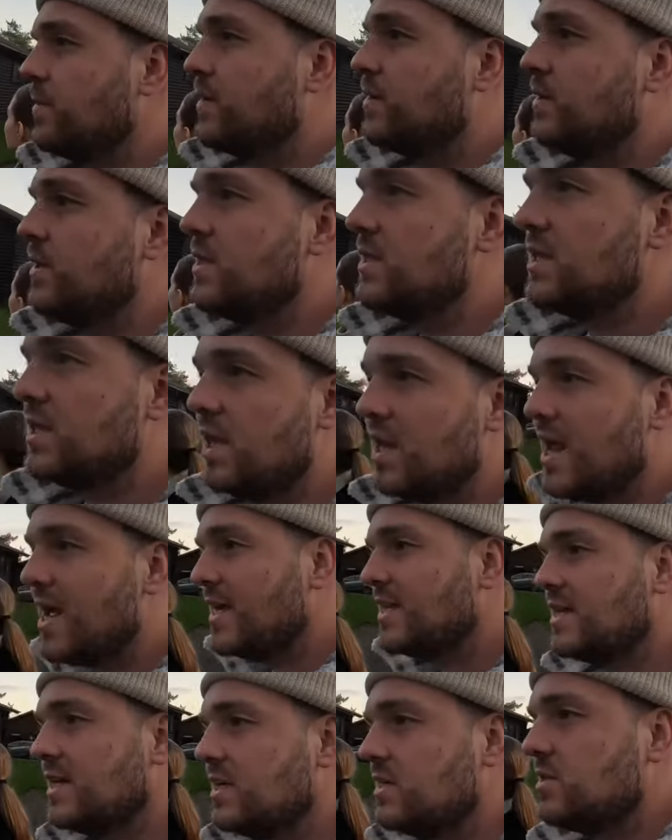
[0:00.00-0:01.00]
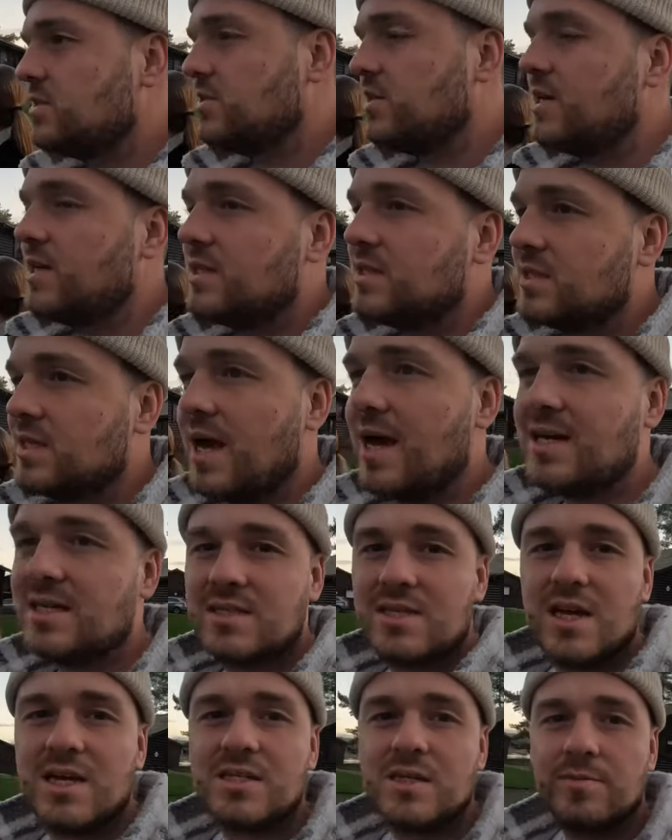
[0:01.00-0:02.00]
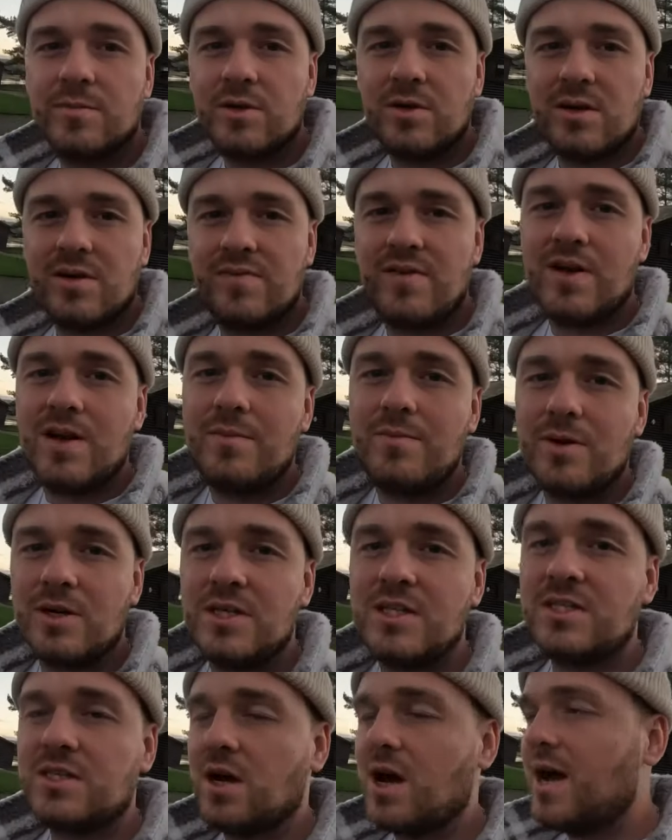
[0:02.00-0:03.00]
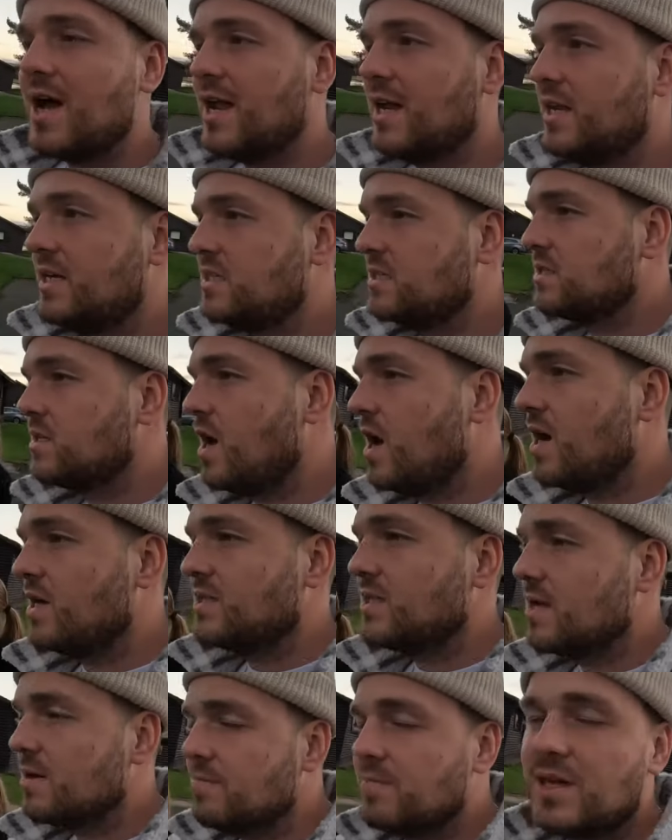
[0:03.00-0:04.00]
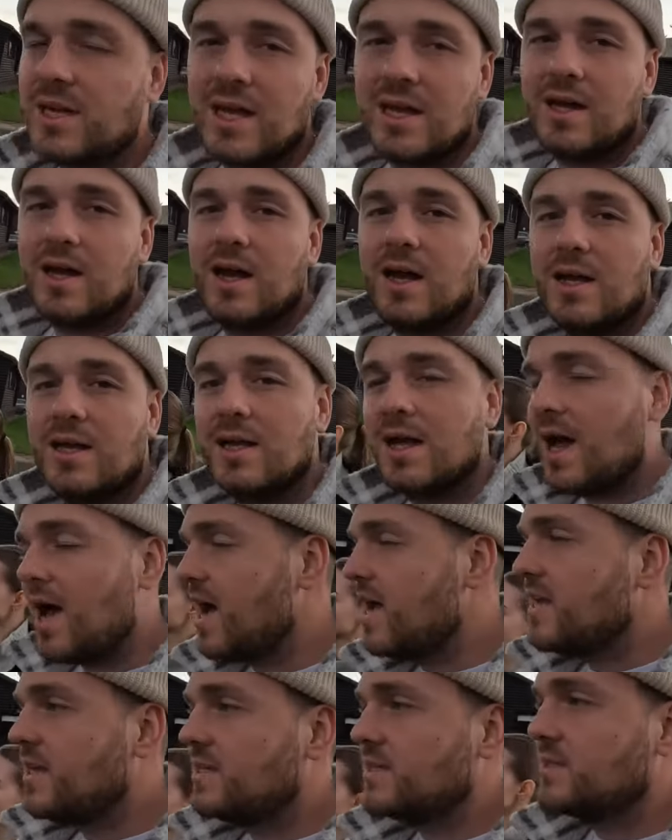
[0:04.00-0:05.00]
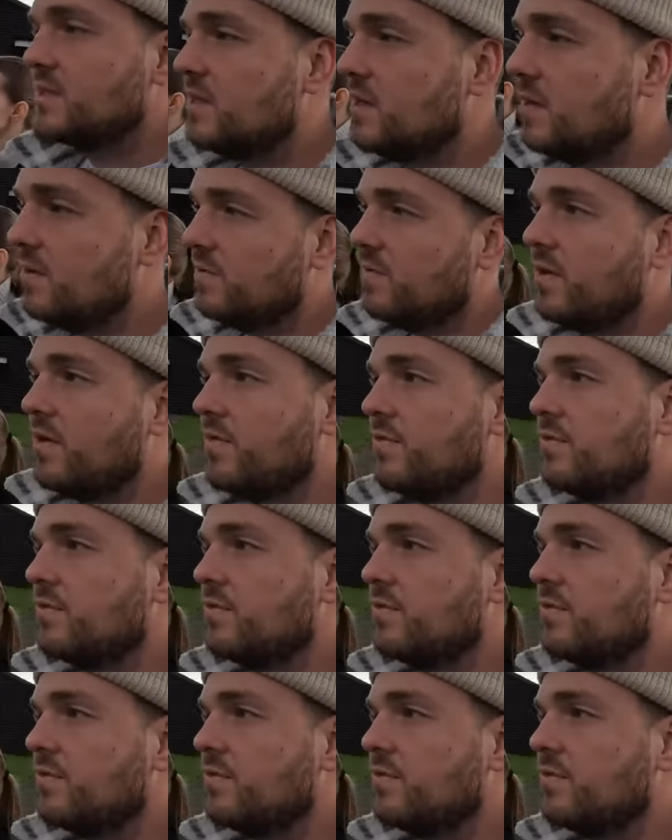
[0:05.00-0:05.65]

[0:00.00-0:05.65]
because the Lake District's accessible. If anybody's got any starter, beginner hikes, feel